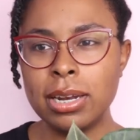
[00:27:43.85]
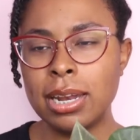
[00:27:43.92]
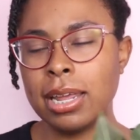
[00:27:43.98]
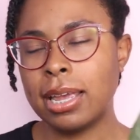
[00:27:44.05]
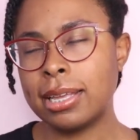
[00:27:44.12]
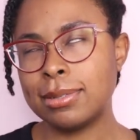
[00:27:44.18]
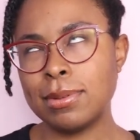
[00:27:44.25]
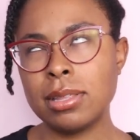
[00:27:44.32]
and I
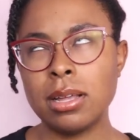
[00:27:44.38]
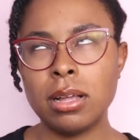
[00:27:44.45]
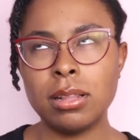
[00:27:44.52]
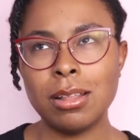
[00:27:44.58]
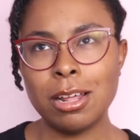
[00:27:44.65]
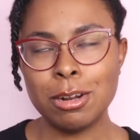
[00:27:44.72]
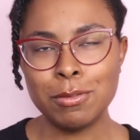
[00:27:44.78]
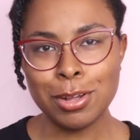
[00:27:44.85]
guess with a
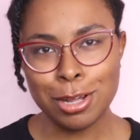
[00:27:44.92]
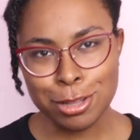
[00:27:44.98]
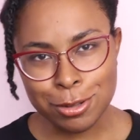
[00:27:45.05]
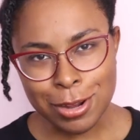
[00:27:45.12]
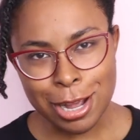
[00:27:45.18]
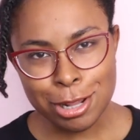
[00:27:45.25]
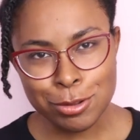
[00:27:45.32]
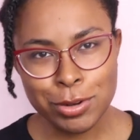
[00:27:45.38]
lot of
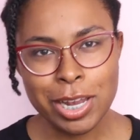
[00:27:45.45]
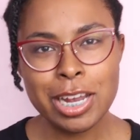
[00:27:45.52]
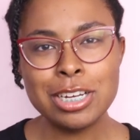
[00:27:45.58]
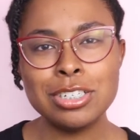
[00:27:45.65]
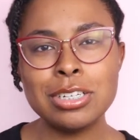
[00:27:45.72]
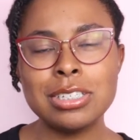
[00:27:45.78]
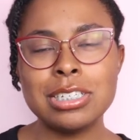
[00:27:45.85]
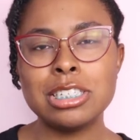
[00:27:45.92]
other
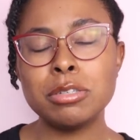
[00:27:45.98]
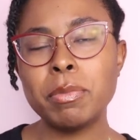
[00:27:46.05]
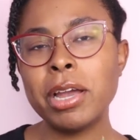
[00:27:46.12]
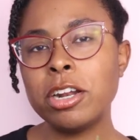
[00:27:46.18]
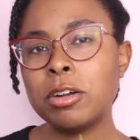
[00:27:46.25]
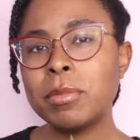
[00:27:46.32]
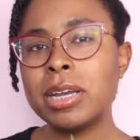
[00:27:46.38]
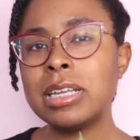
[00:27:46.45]
alocasias, is
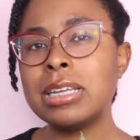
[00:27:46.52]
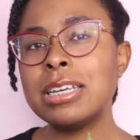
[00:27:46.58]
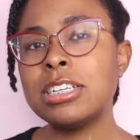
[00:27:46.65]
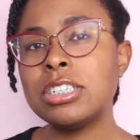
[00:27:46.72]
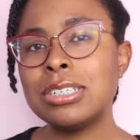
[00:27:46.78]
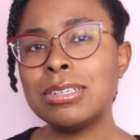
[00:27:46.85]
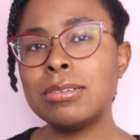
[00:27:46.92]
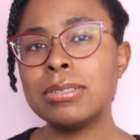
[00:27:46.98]
spider mite
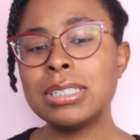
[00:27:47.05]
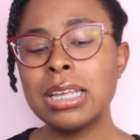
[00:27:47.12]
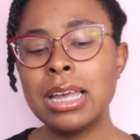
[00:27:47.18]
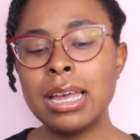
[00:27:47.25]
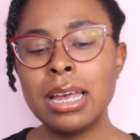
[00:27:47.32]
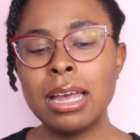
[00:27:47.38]
issues.